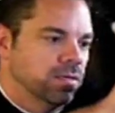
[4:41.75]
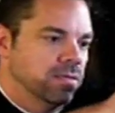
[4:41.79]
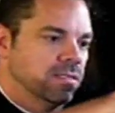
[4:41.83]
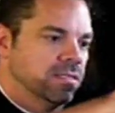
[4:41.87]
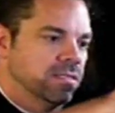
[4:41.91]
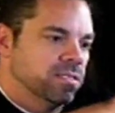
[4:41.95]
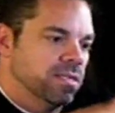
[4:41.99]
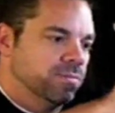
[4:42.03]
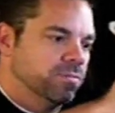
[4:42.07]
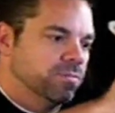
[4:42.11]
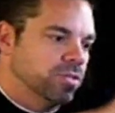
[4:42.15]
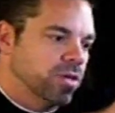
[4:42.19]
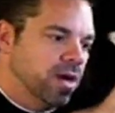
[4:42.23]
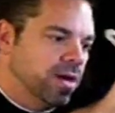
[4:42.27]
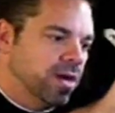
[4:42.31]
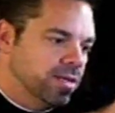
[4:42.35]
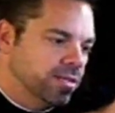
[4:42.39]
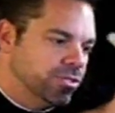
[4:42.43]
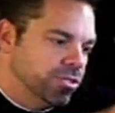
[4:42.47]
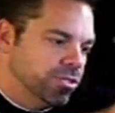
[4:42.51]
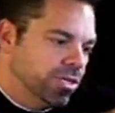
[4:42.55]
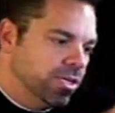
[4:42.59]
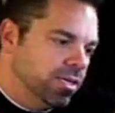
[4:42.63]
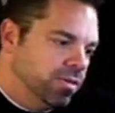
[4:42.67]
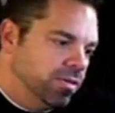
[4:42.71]
since I'm trying to
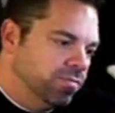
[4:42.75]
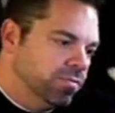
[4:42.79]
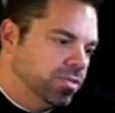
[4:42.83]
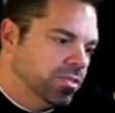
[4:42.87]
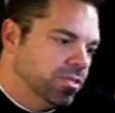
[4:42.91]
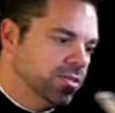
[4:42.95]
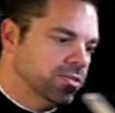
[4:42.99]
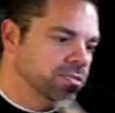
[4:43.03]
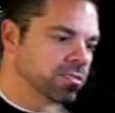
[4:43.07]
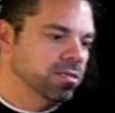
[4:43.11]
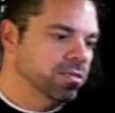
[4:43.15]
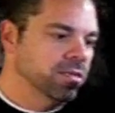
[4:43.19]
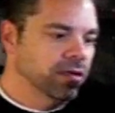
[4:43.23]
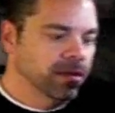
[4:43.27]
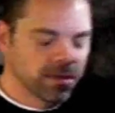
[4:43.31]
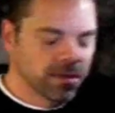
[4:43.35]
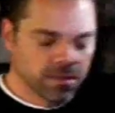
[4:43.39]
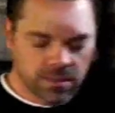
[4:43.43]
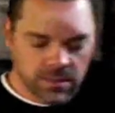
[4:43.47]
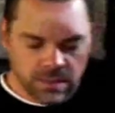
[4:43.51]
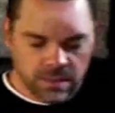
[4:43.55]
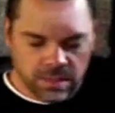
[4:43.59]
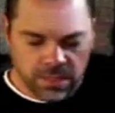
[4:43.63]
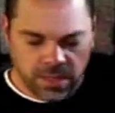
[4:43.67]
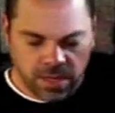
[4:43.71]
achieve just
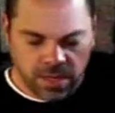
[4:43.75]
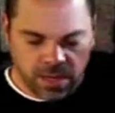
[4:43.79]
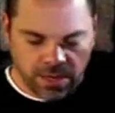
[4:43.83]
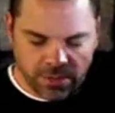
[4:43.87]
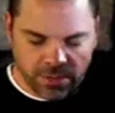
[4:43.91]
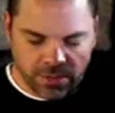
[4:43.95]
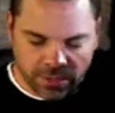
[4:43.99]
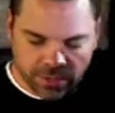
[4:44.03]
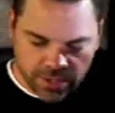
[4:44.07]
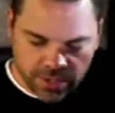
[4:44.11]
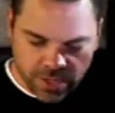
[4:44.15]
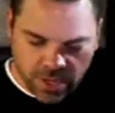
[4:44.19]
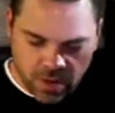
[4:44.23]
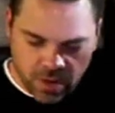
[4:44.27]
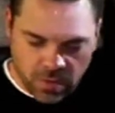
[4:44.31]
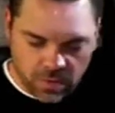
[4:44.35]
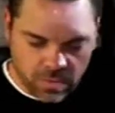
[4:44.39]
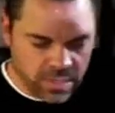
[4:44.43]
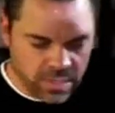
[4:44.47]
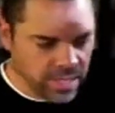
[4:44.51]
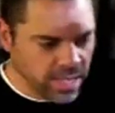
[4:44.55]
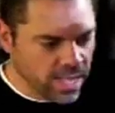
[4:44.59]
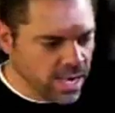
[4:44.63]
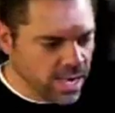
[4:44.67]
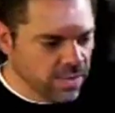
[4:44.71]
an
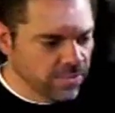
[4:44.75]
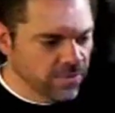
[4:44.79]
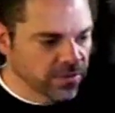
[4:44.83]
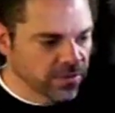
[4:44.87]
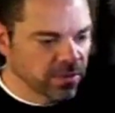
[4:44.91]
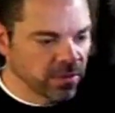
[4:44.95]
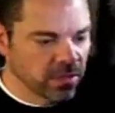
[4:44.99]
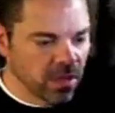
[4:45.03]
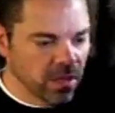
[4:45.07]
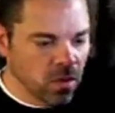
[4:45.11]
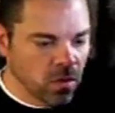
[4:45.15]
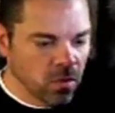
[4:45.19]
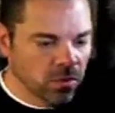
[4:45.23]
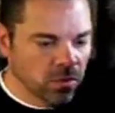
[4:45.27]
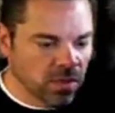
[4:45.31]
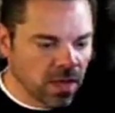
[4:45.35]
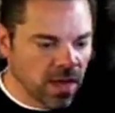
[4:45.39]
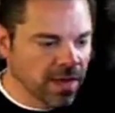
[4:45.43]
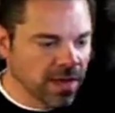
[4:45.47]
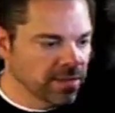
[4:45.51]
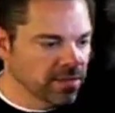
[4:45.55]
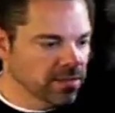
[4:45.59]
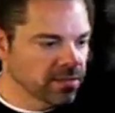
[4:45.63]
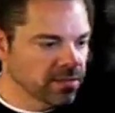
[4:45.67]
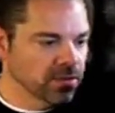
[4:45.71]
undertone and kind of a low
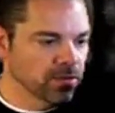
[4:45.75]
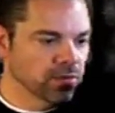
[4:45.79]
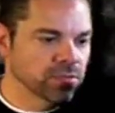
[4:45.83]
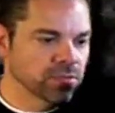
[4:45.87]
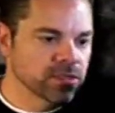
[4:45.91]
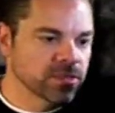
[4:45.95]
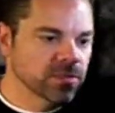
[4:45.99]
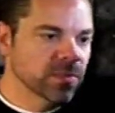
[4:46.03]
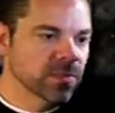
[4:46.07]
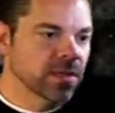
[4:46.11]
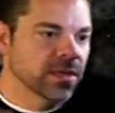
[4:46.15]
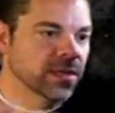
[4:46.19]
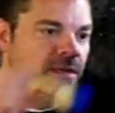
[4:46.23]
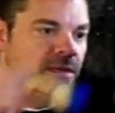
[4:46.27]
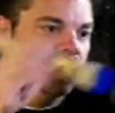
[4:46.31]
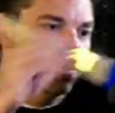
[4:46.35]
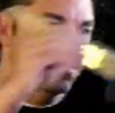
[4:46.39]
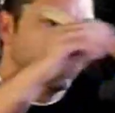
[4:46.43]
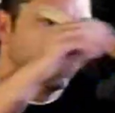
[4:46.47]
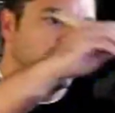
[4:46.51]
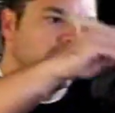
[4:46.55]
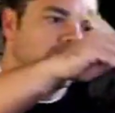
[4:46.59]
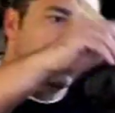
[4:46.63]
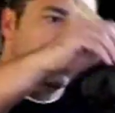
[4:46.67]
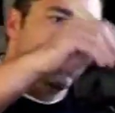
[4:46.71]
light, so to speak,
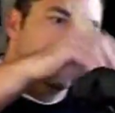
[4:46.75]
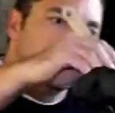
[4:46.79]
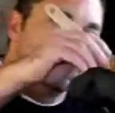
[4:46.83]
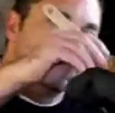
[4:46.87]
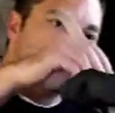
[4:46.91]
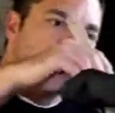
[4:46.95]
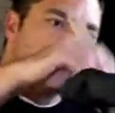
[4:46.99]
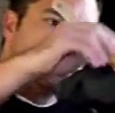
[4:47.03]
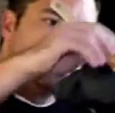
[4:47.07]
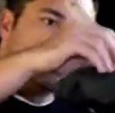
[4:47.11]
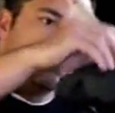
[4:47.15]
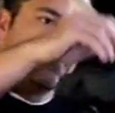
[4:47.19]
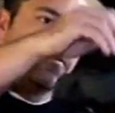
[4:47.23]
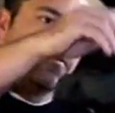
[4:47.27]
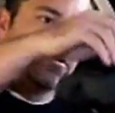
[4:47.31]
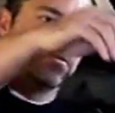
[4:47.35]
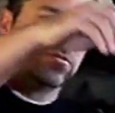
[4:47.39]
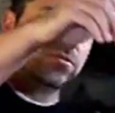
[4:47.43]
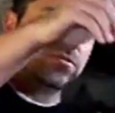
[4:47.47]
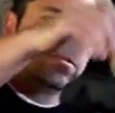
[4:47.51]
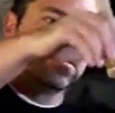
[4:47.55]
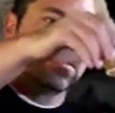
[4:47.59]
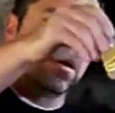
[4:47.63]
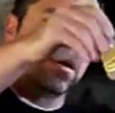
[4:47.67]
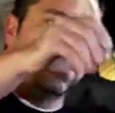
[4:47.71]

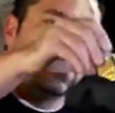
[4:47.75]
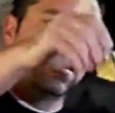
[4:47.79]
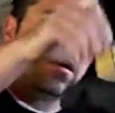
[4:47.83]
versus a